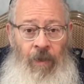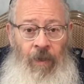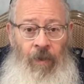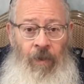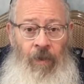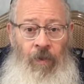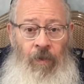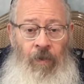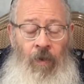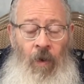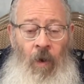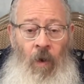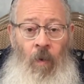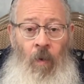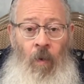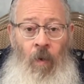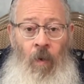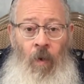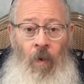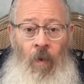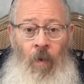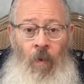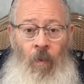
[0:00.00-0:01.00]
So
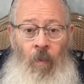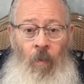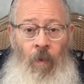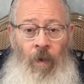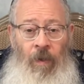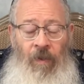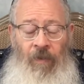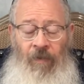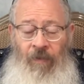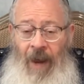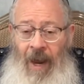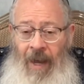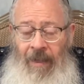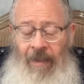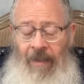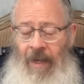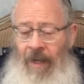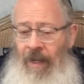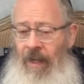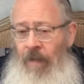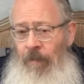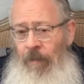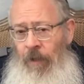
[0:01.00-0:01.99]
what's
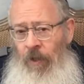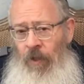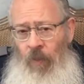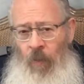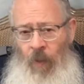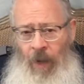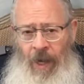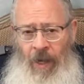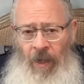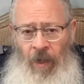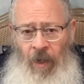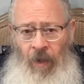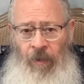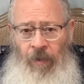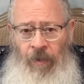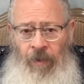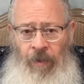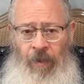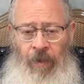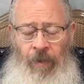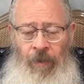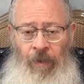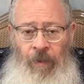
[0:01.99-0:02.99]
fascinating between those
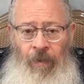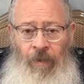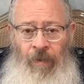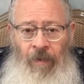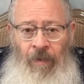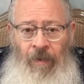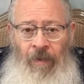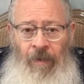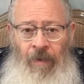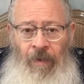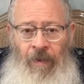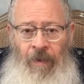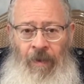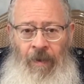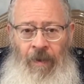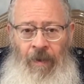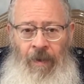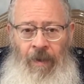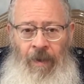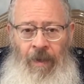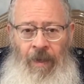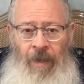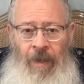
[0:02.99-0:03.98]
two
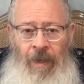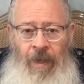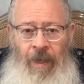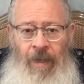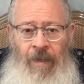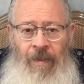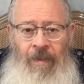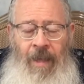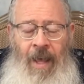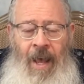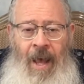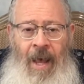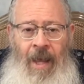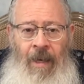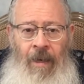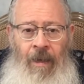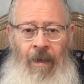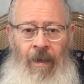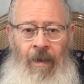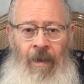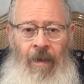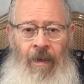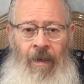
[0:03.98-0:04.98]
is that
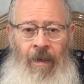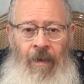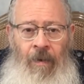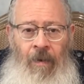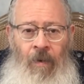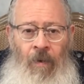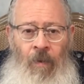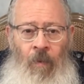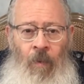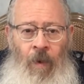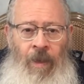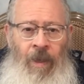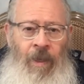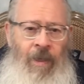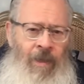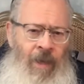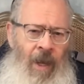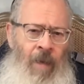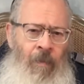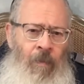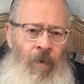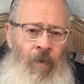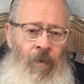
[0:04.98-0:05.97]
when the
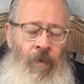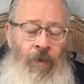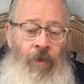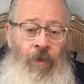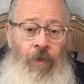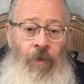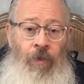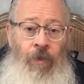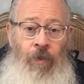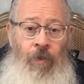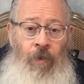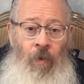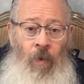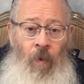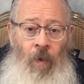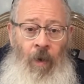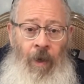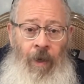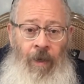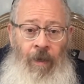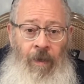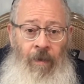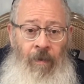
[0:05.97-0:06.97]
temple was
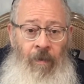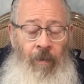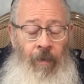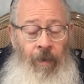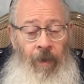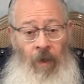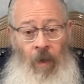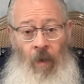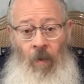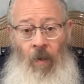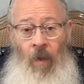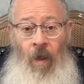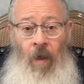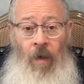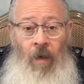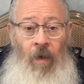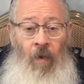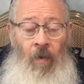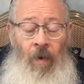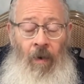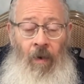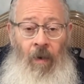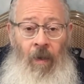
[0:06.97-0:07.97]
destroyed, we no
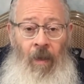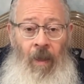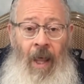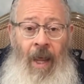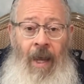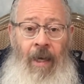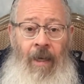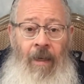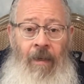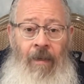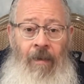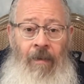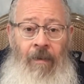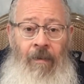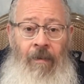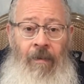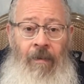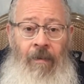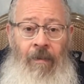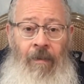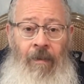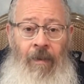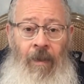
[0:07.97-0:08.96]
longer light
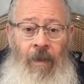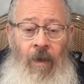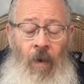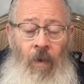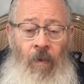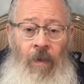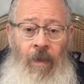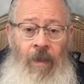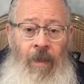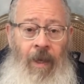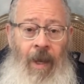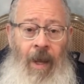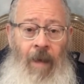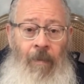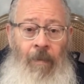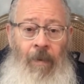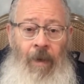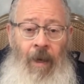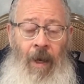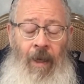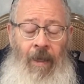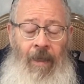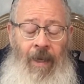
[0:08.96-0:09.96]
the golden
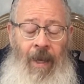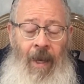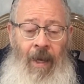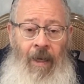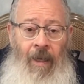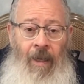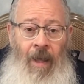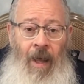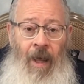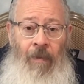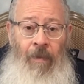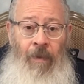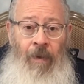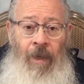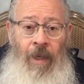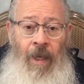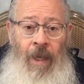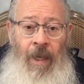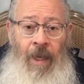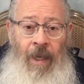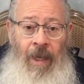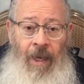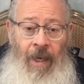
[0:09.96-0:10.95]
candelabra
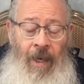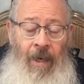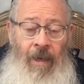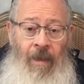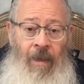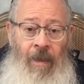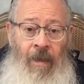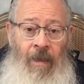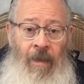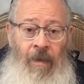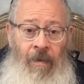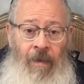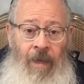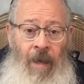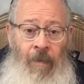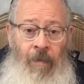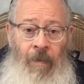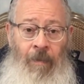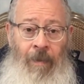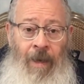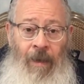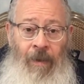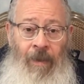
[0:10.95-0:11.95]
in the
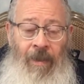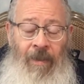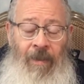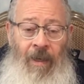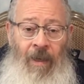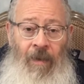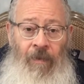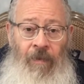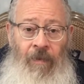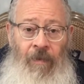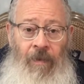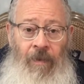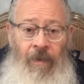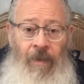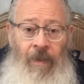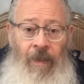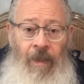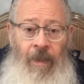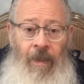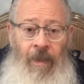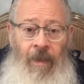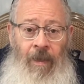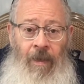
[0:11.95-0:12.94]
Temple Mount itself.
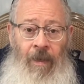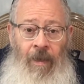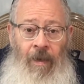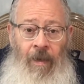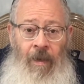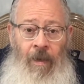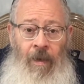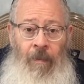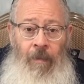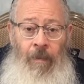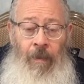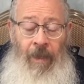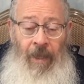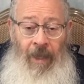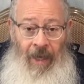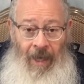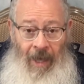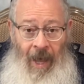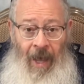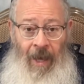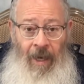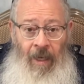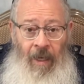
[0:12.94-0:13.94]
But the
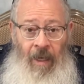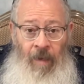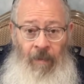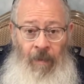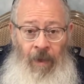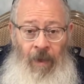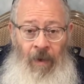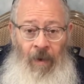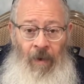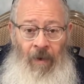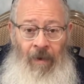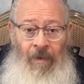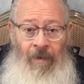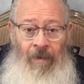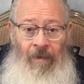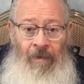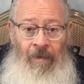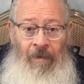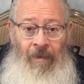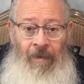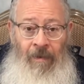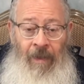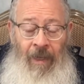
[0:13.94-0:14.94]
Chanukah menorah,
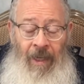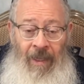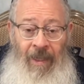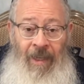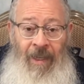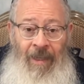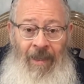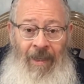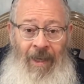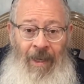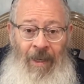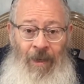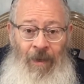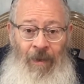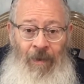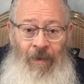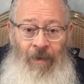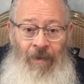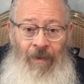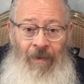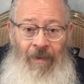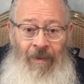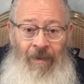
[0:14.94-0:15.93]
it continues.